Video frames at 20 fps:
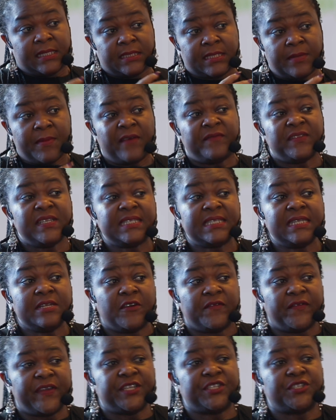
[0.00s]
Some of these
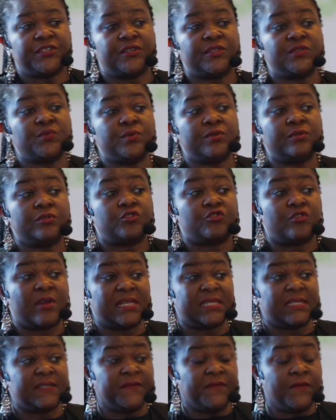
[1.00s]
innovations will
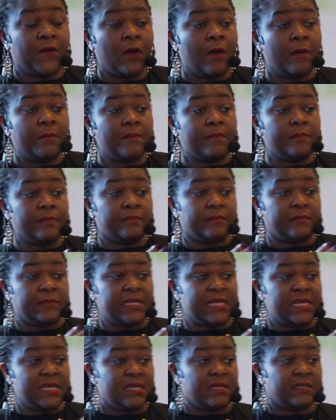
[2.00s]
transform
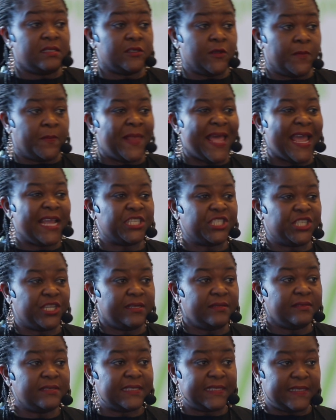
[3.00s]
the supply
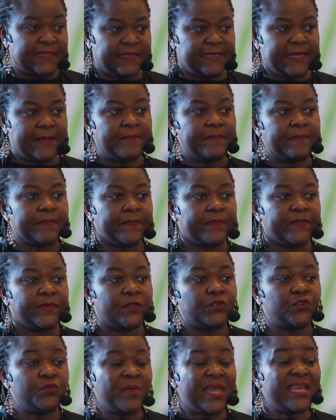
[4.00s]
chain system
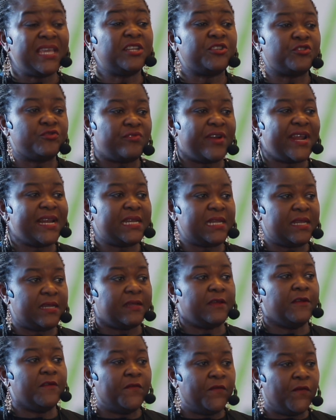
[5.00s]
to make it ready
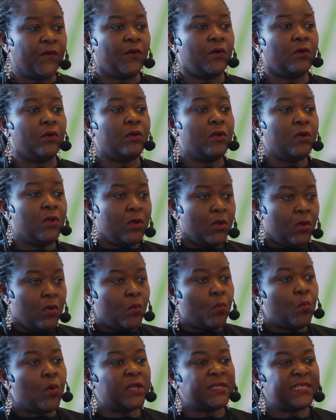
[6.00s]
for
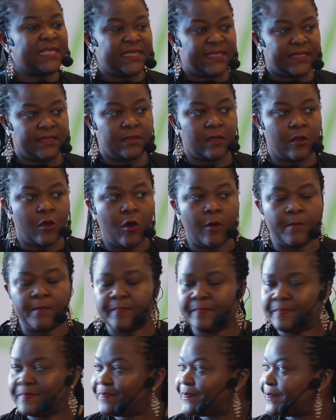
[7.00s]
what is to
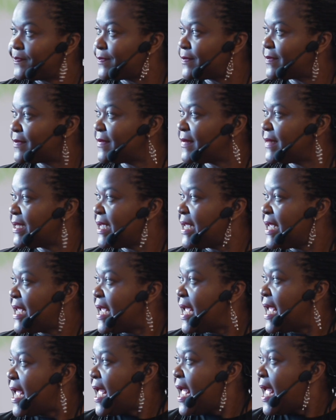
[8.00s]
come.
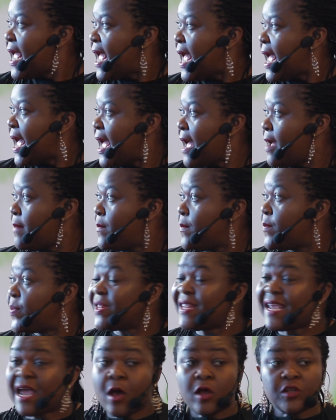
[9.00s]

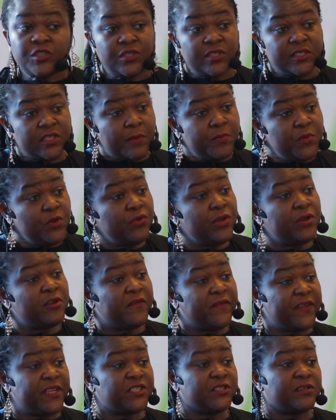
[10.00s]
But there are also some new
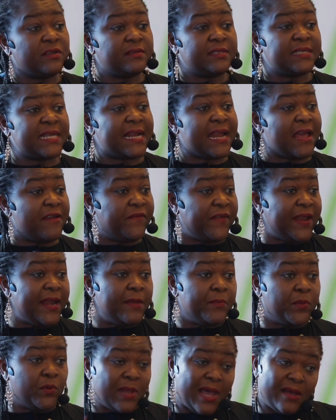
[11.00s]
innovations that are
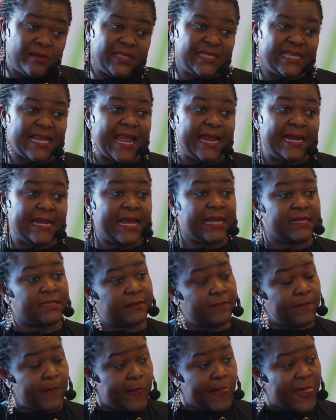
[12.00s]
available outside that
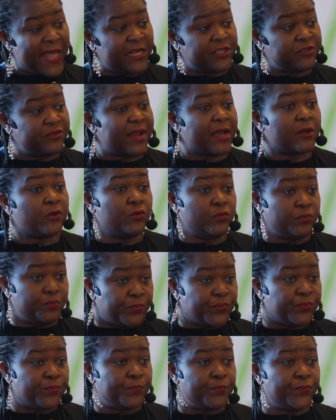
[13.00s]
Nigeria could
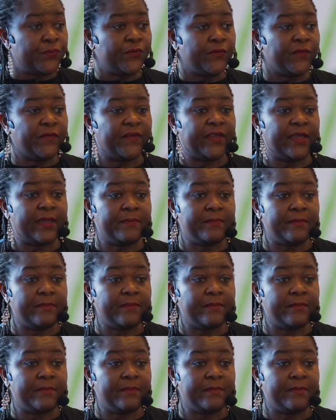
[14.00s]
prove